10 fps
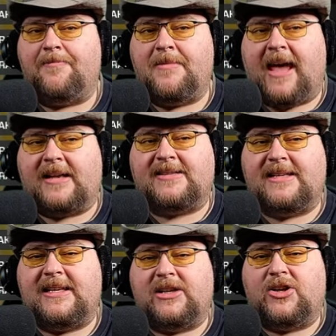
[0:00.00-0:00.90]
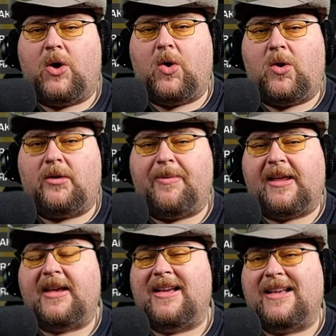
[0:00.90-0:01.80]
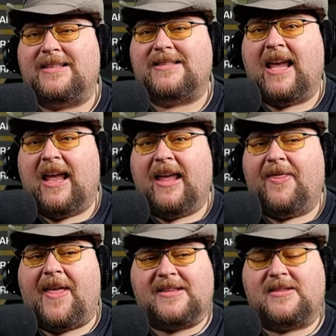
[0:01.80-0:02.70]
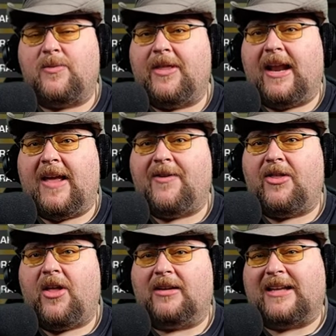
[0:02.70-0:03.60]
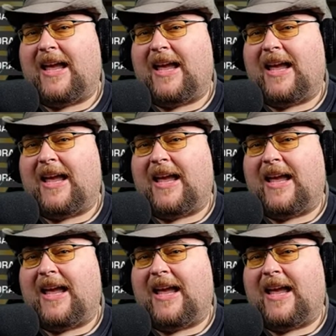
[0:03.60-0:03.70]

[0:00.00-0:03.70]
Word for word: Max-D Gold because that's the one that I have unlocked.